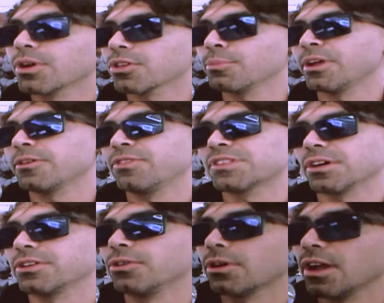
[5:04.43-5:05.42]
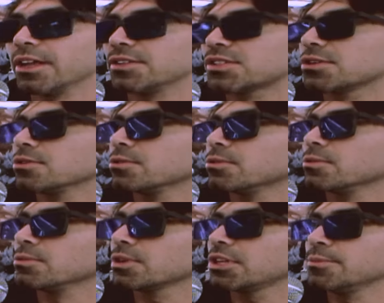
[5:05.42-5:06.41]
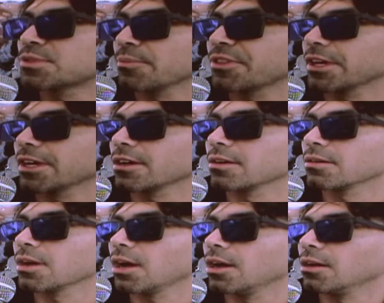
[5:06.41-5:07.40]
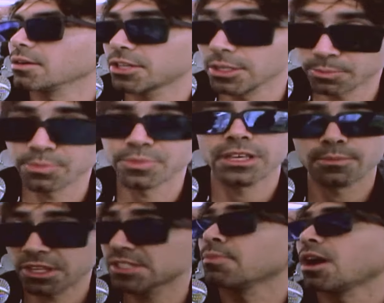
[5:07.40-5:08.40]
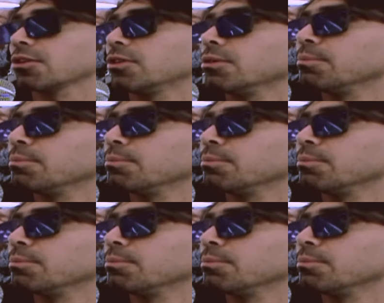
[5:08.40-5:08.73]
are the benefits on your end to keep something, uh, keep keep this model